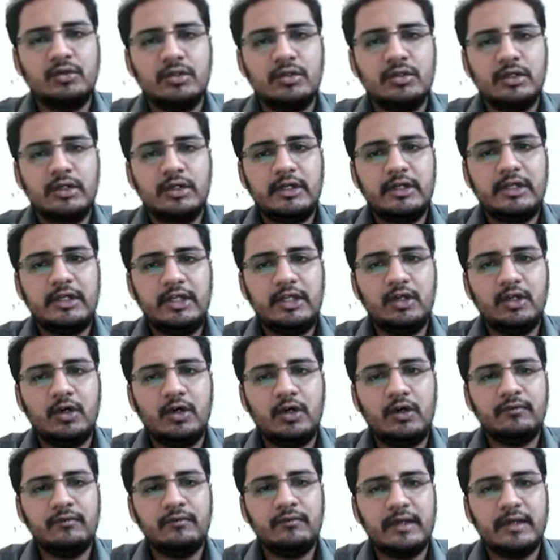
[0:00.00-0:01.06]
n by
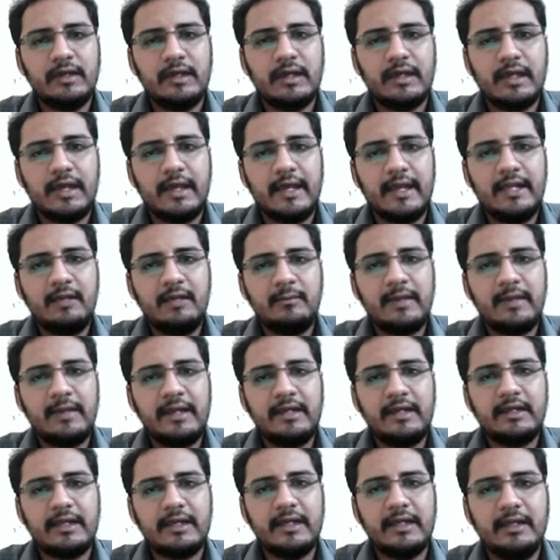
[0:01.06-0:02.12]
10
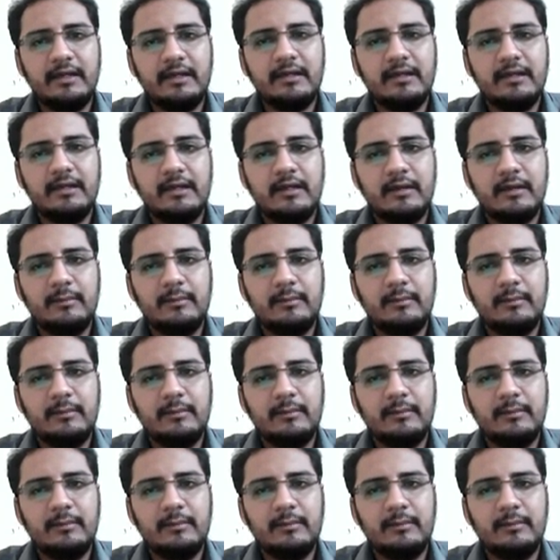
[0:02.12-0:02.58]
plus T of